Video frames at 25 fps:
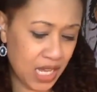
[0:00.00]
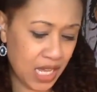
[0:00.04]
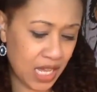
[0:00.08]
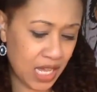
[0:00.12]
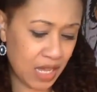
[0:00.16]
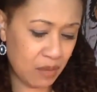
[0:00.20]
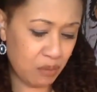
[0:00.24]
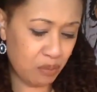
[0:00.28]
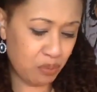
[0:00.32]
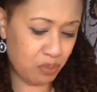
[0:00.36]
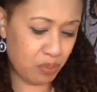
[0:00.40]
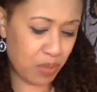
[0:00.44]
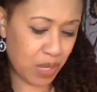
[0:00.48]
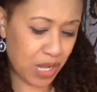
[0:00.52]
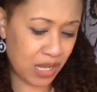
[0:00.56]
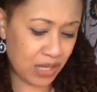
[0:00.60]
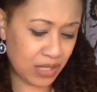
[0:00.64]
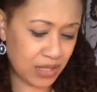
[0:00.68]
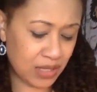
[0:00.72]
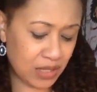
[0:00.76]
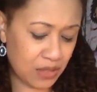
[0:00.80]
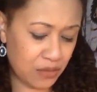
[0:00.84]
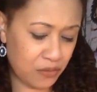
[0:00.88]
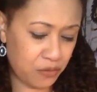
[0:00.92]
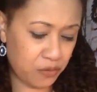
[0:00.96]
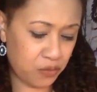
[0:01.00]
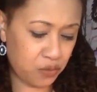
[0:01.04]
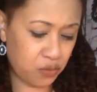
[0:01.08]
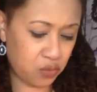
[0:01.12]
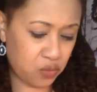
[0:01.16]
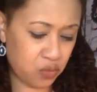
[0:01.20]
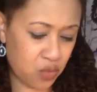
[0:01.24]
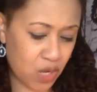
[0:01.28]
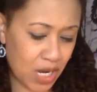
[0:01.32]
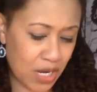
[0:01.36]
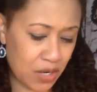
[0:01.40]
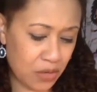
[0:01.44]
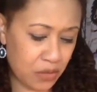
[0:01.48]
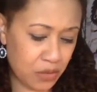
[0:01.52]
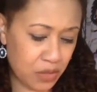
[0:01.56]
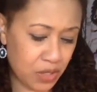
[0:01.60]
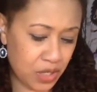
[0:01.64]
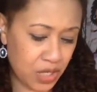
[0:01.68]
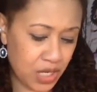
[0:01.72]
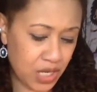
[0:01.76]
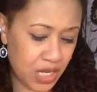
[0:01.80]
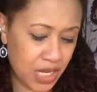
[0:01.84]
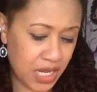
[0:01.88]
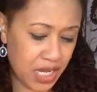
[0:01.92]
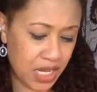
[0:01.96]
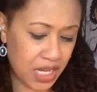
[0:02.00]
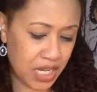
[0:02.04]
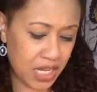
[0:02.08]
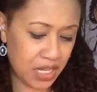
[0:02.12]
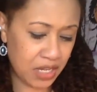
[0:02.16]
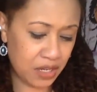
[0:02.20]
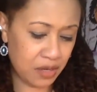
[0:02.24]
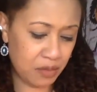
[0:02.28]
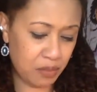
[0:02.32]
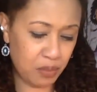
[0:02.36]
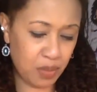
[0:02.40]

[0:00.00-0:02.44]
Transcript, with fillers: a box of round head